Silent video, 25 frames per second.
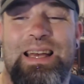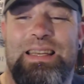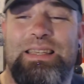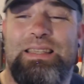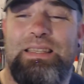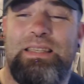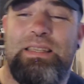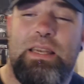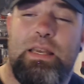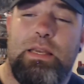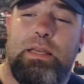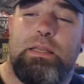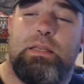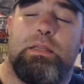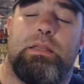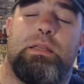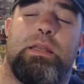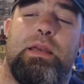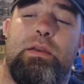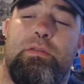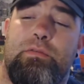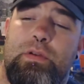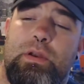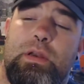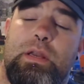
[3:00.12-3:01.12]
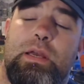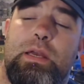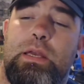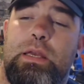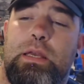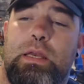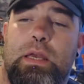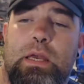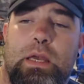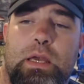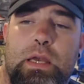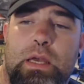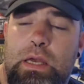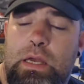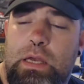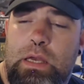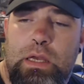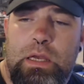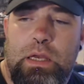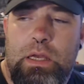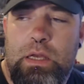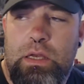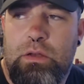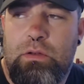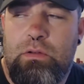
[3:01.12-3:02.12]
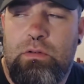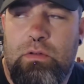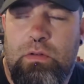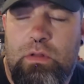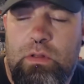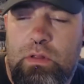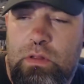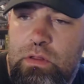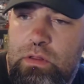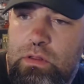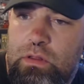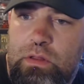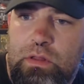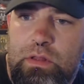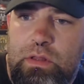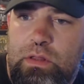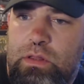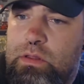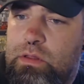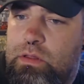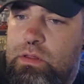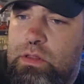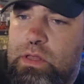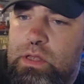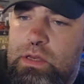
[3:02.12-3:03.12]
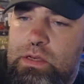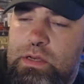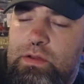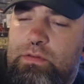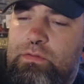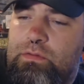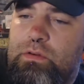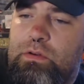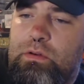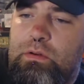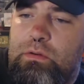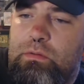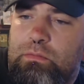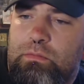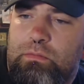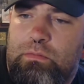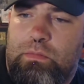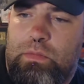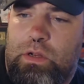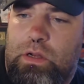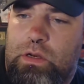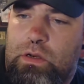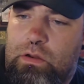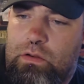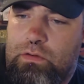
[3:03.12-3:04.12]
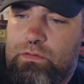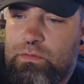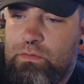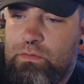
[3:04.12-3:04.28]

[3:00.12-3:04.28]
secondarily, they're different. A lot of them are